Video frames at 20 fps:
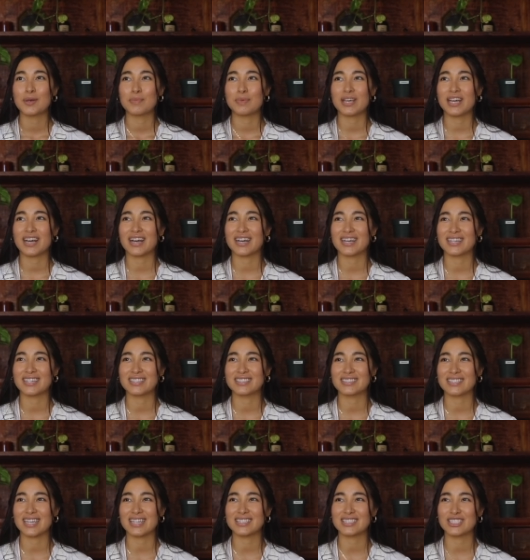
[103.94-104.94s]

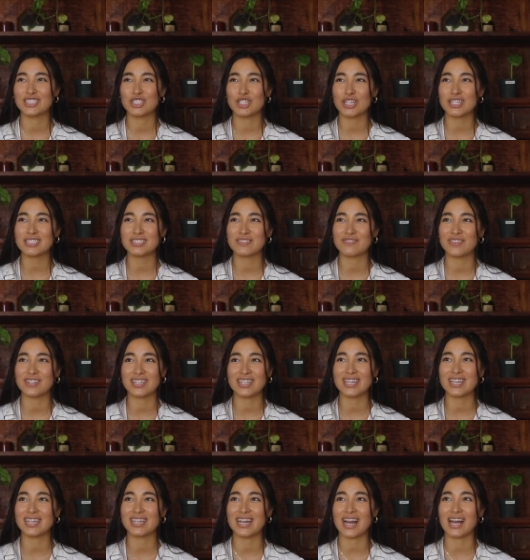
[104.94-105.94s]
because it's just
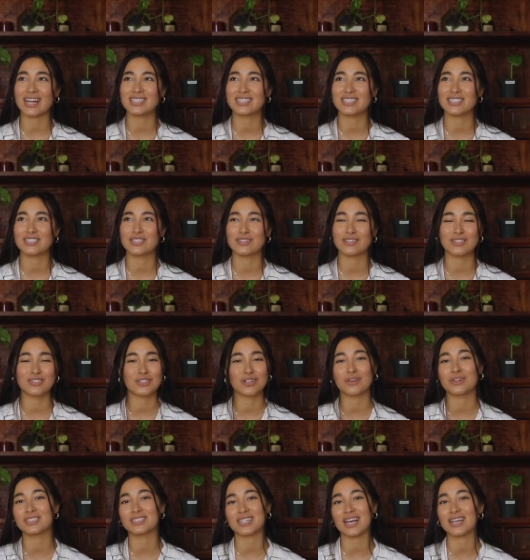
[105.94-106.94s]
feeling connected to the
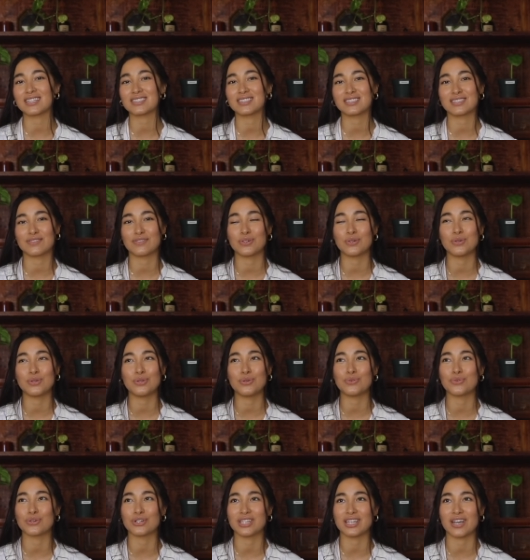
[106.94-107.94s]
truest essence of who
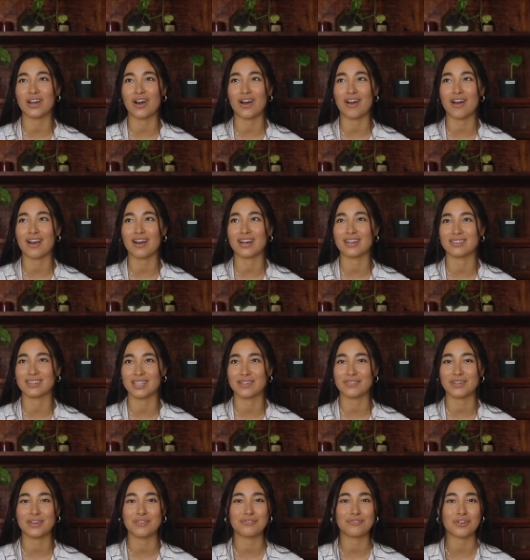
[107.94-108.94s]
you really are and
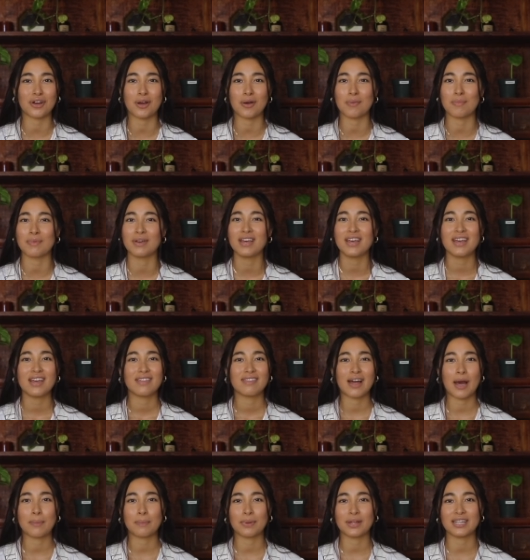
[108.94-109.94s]
living from
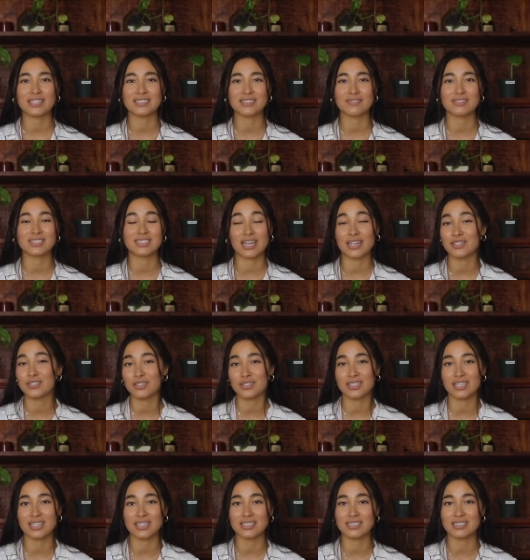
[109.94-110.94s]
that place of
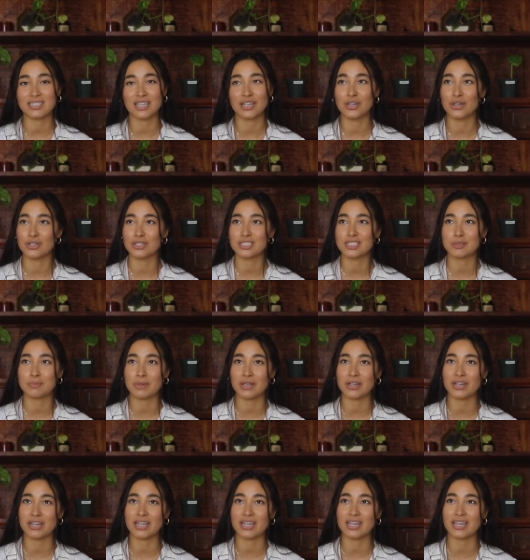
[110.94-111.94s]
centeredness in your
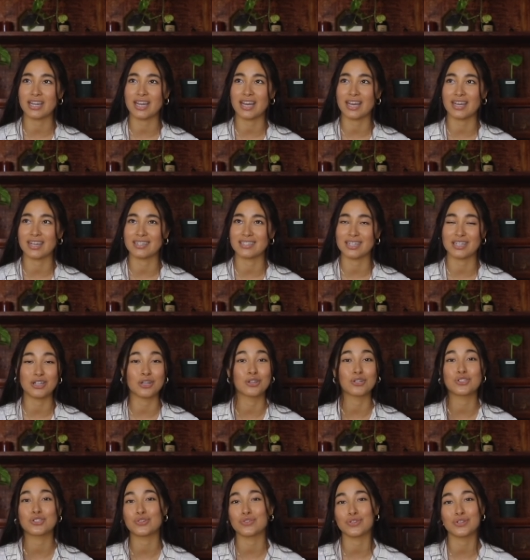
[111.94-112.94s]
spirit and in
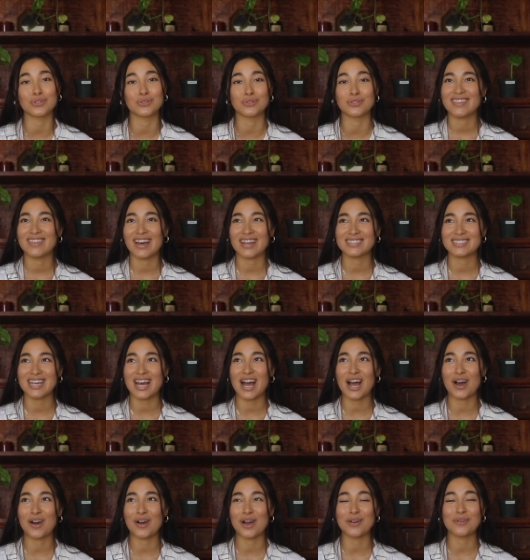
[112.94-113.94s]
your truth. That's
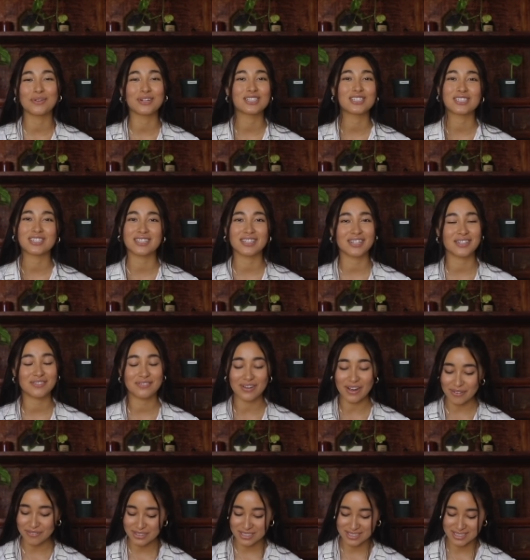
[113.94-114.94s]
how I wish to live
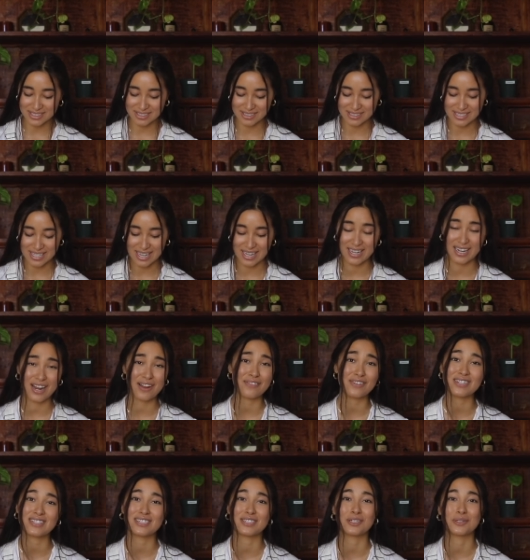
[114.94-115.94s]
every single day and
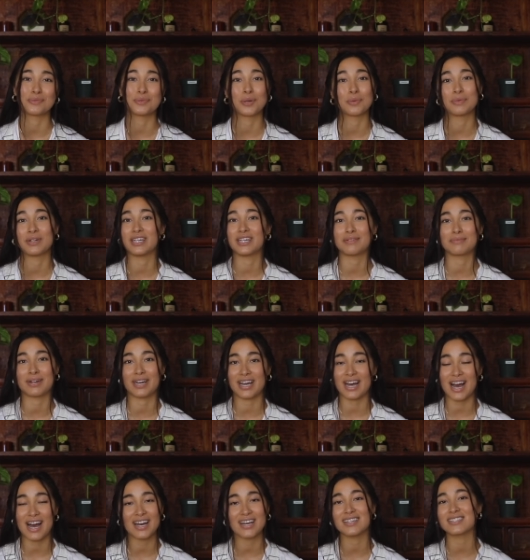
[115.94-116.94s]
every single moment, in my
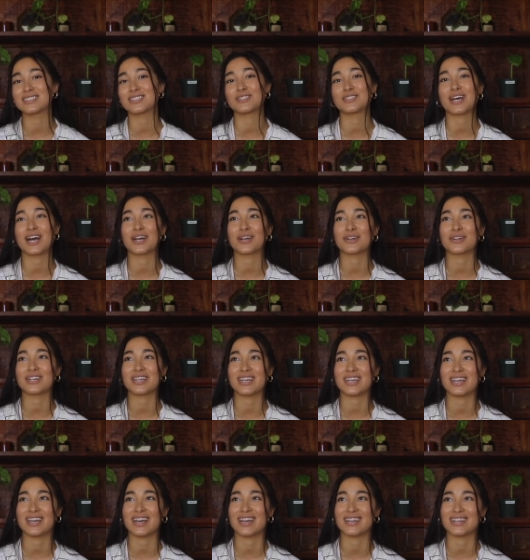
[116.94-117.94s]
highest
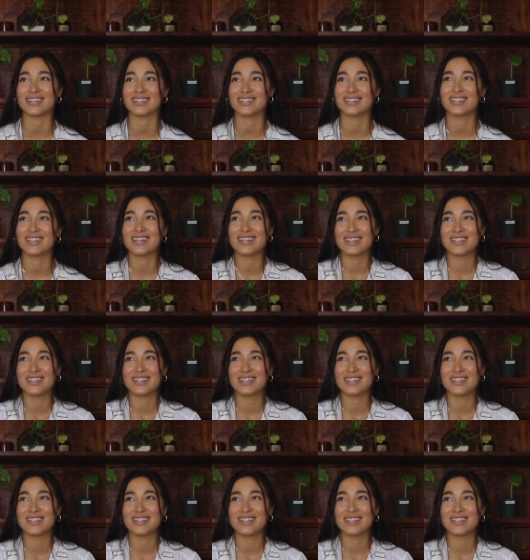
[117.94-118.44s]
integrity and